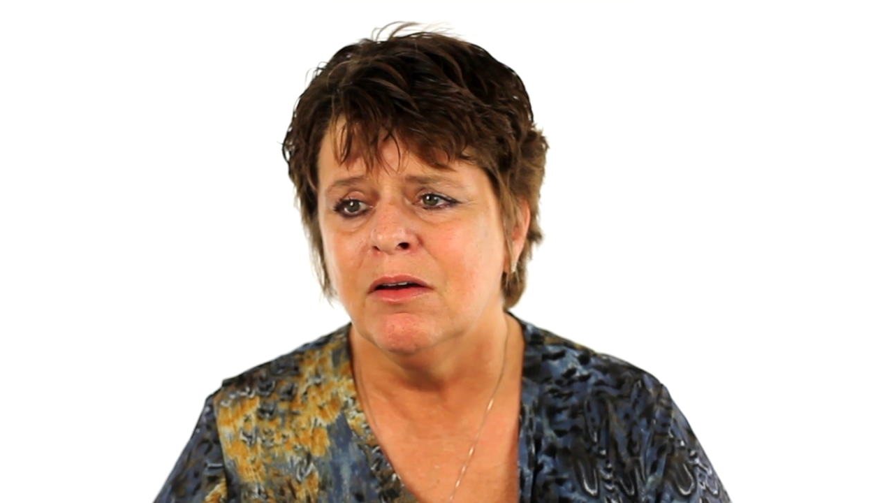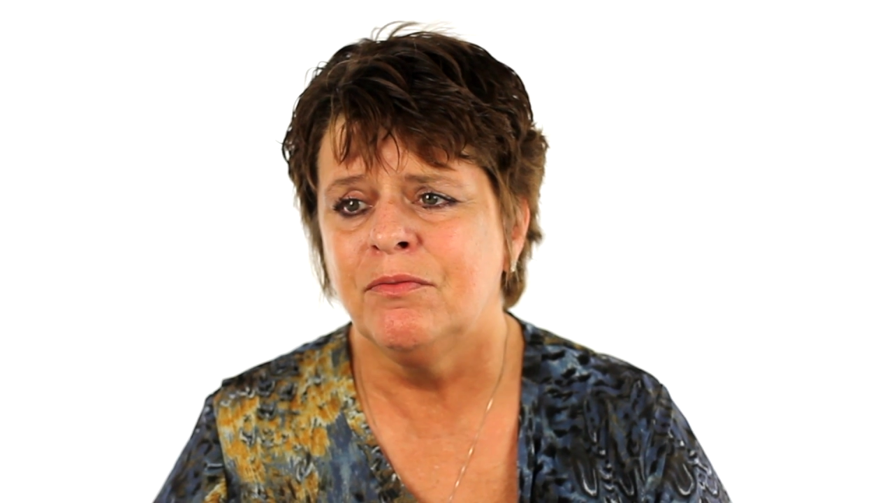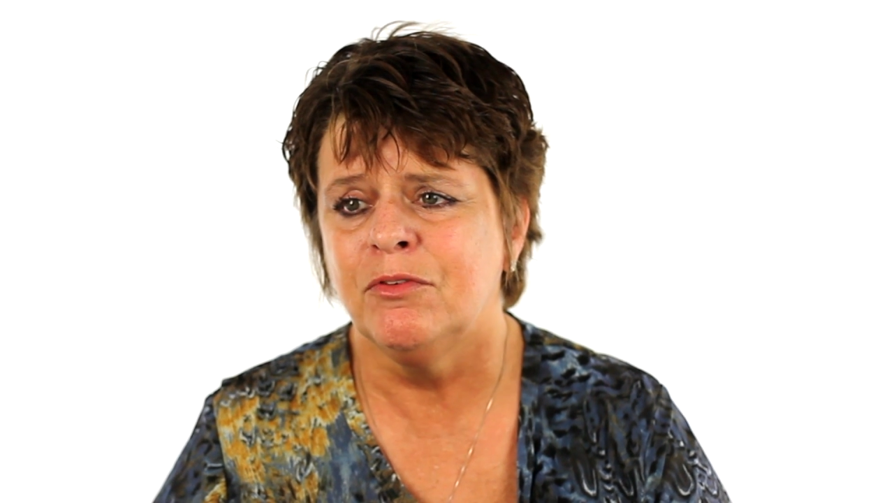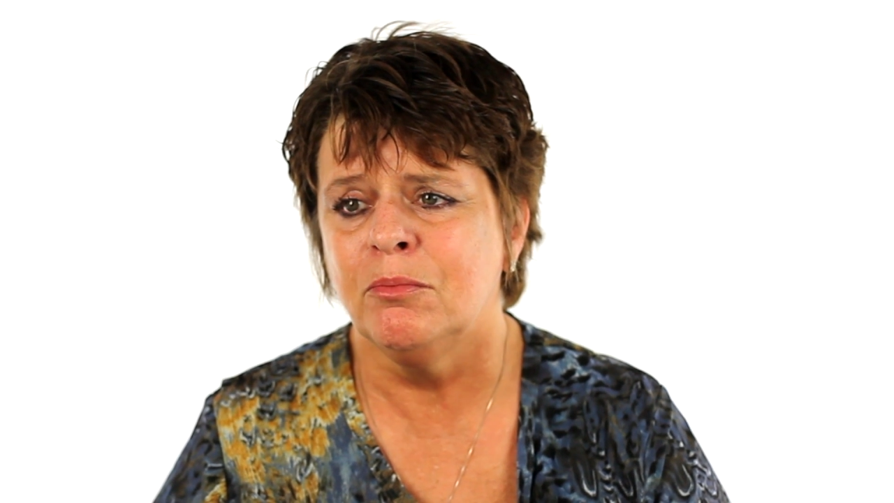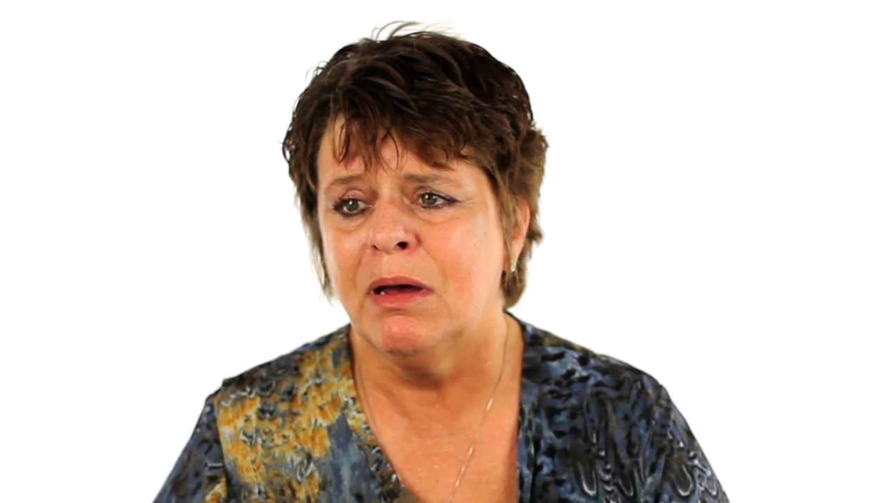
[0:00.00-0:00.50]

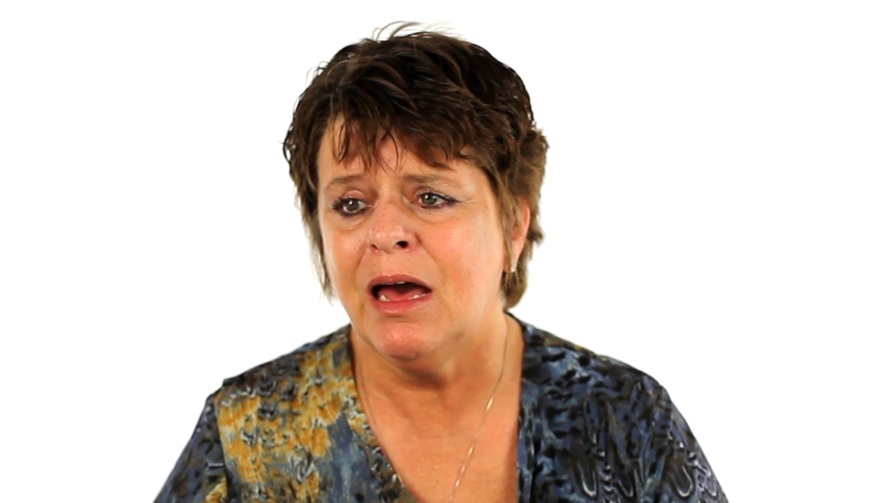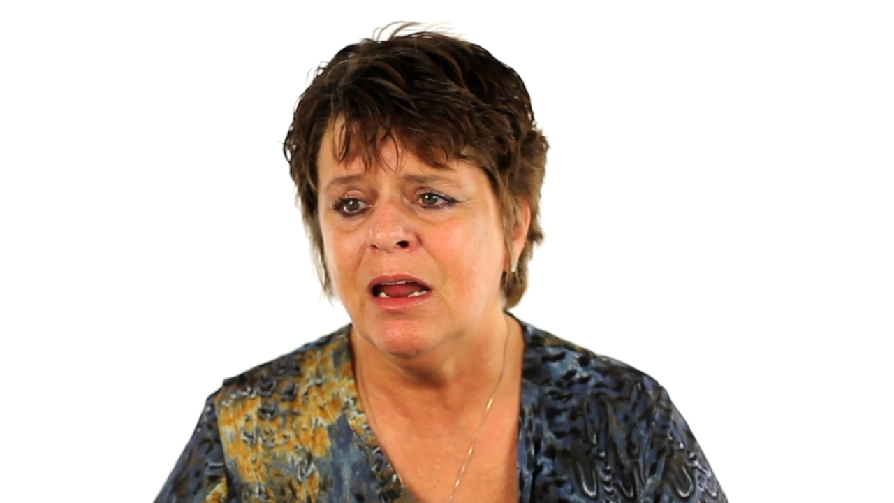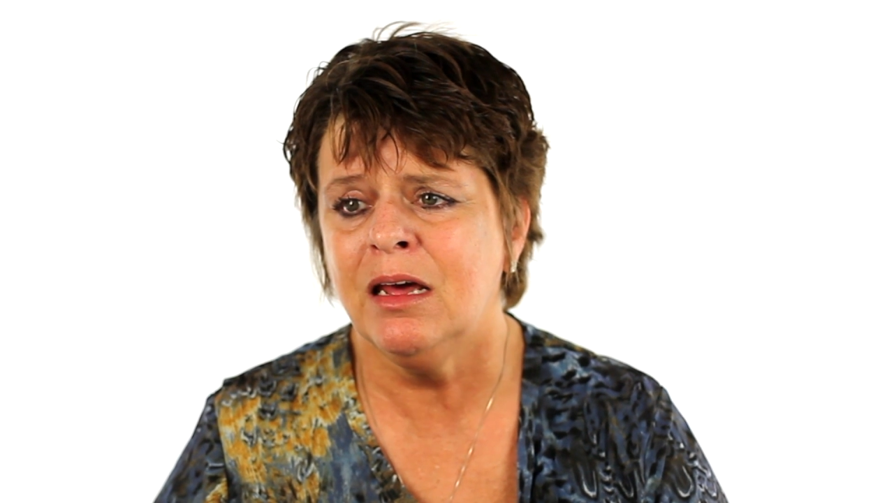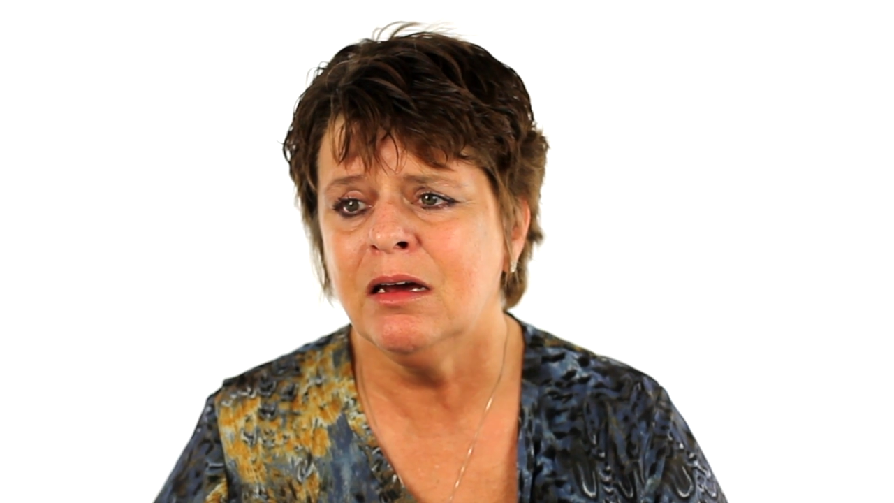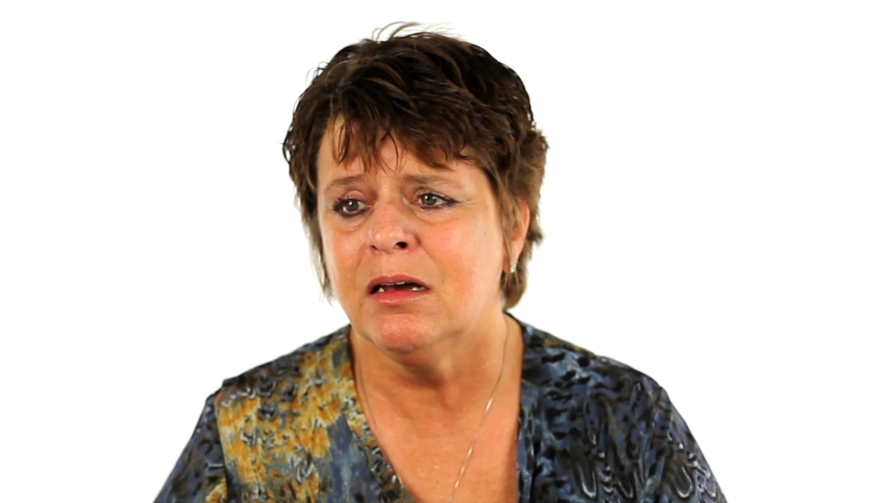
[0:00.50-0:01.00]
If you're
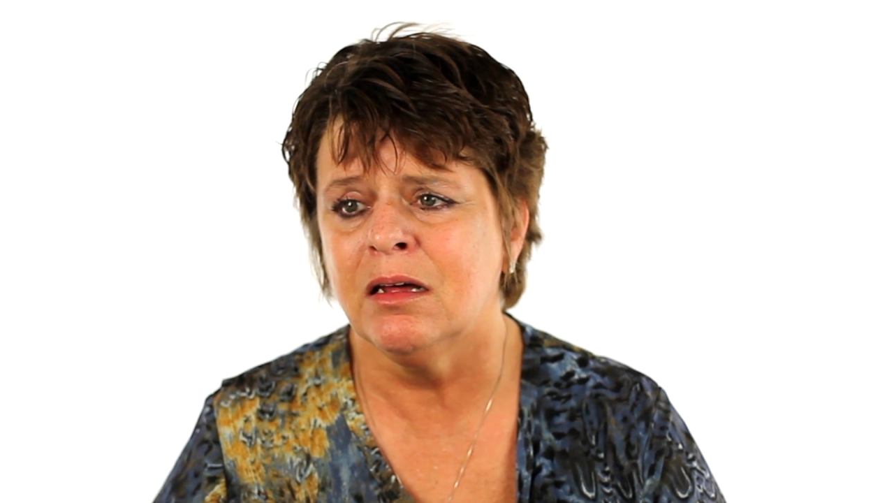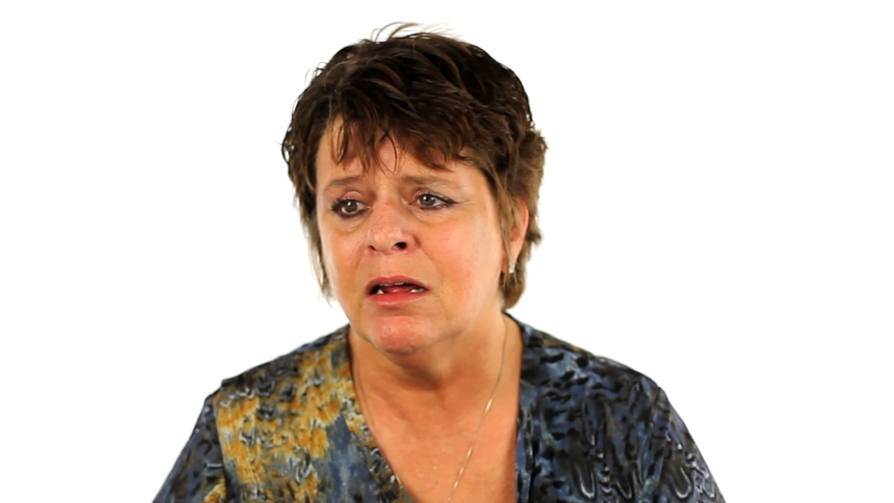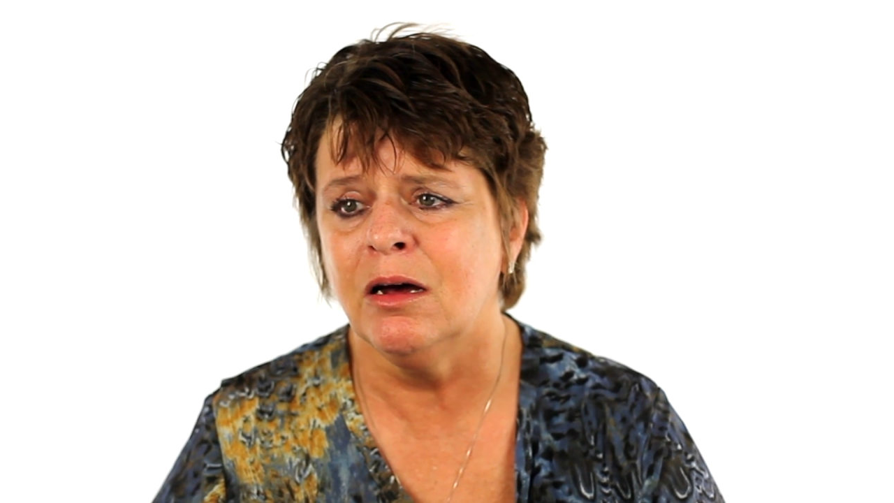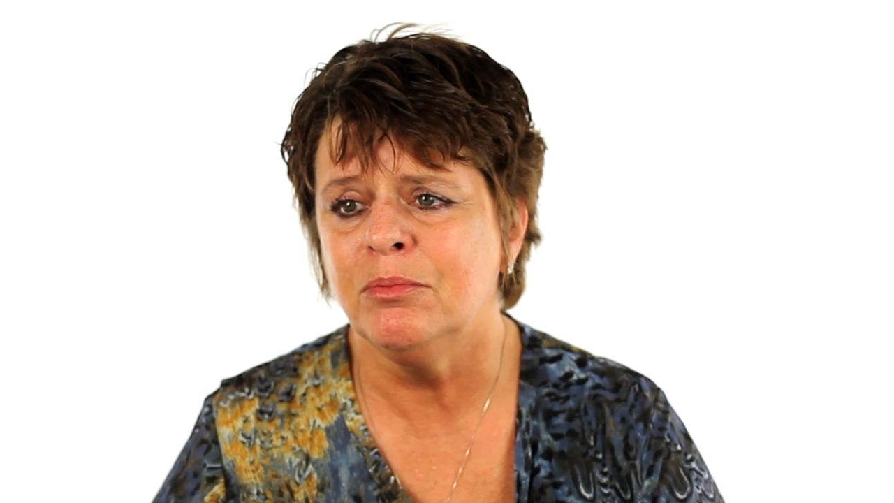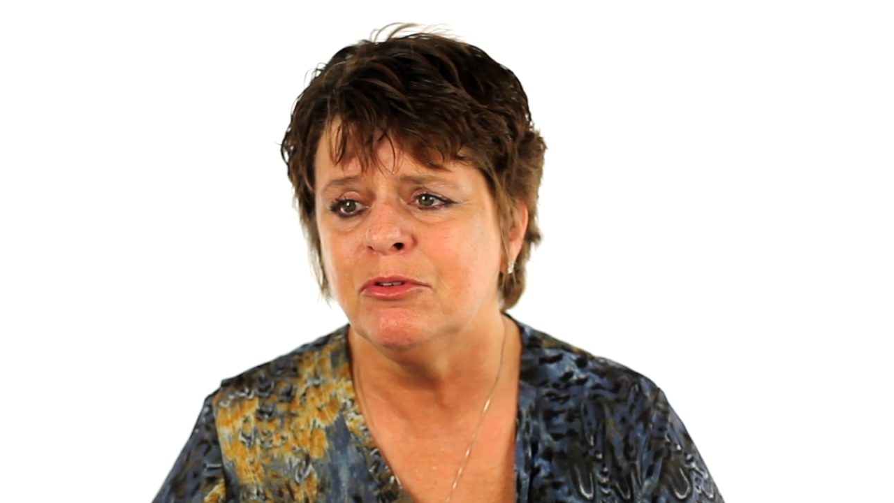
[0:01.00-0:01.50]
manic,
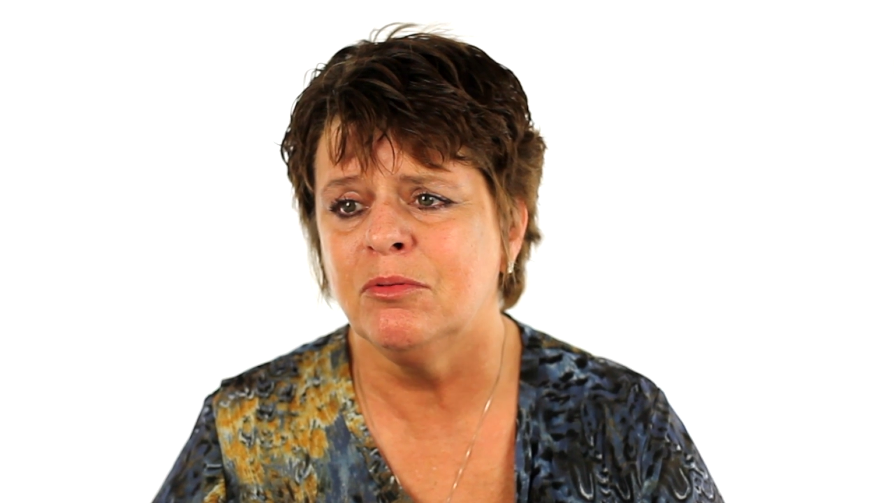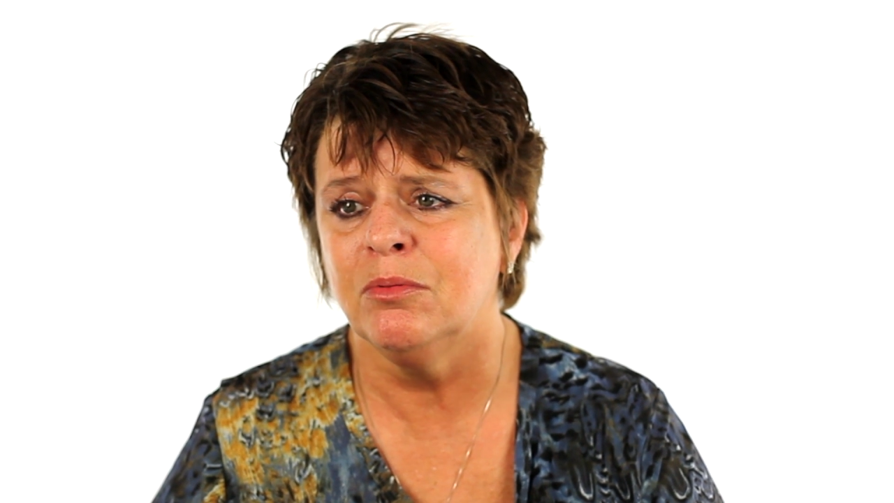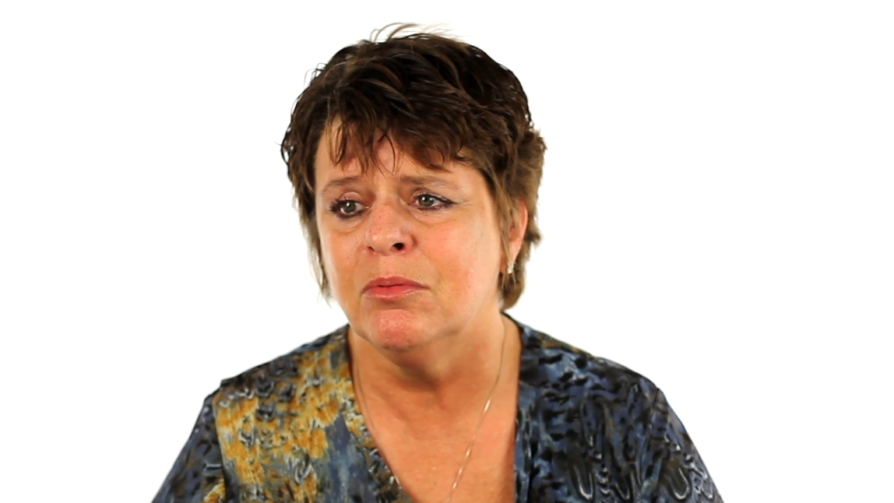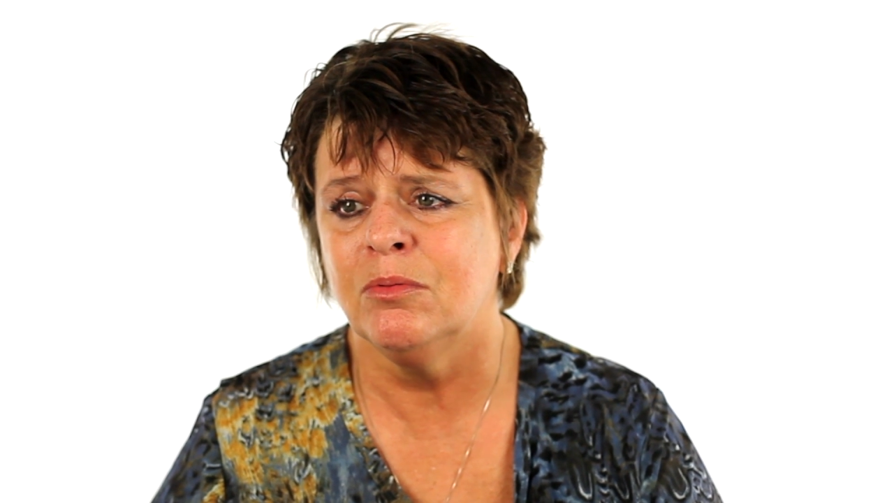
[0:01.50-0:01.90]
it helps you